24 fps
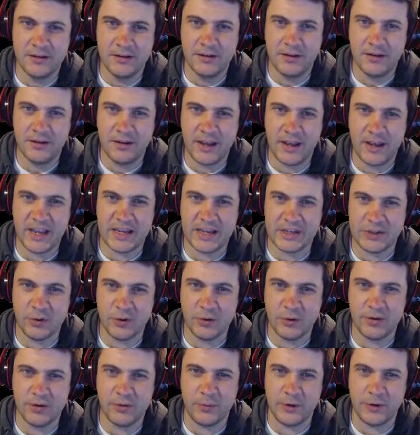Hey,
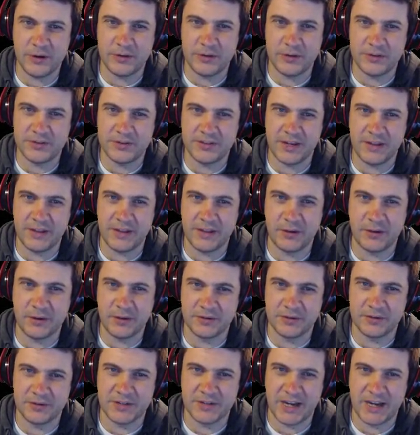you're the one who said there was
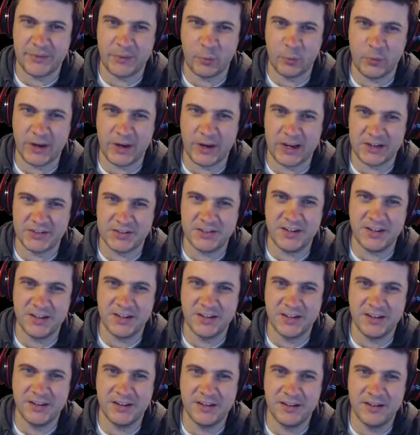no time to waste.
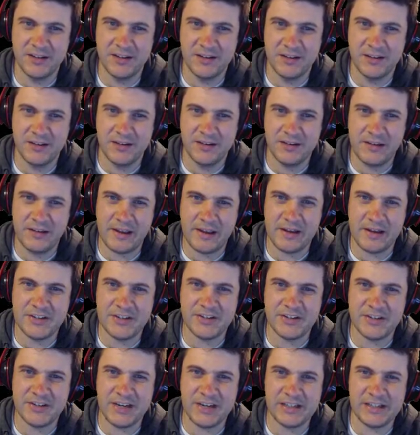And
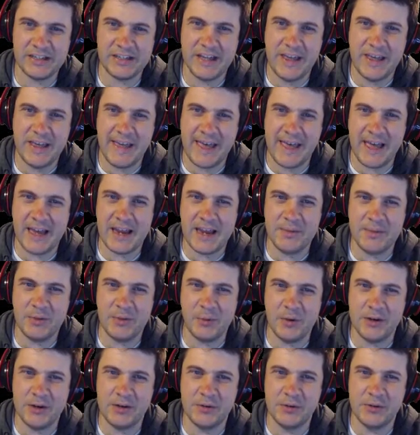incidentally, I'm the
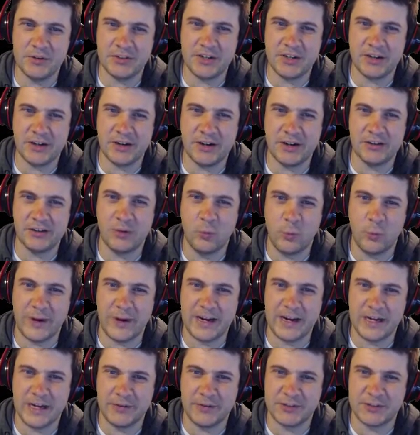one who is carrying the
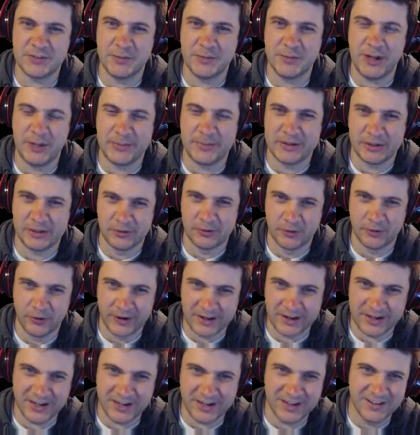weight of a small
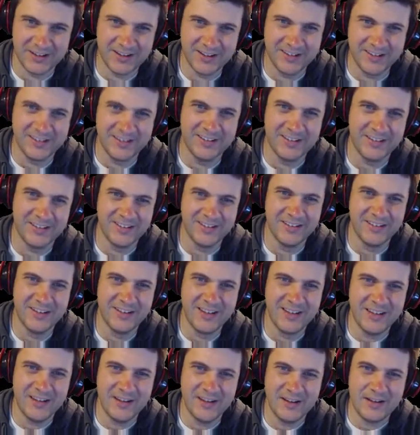meteoroid.
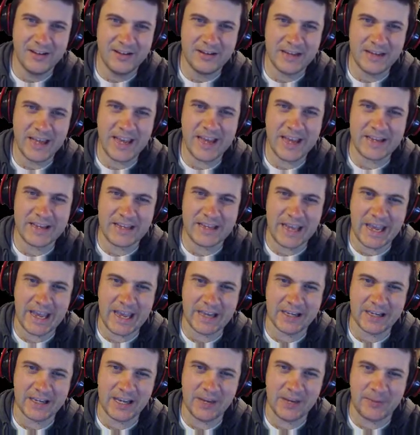Yeah,
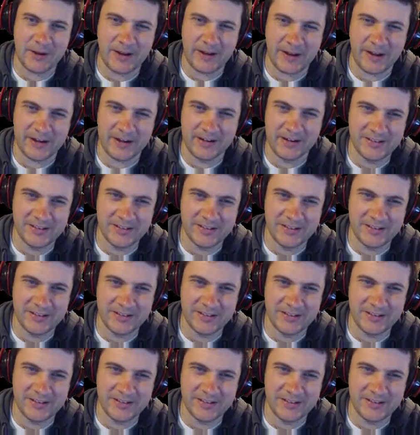come on.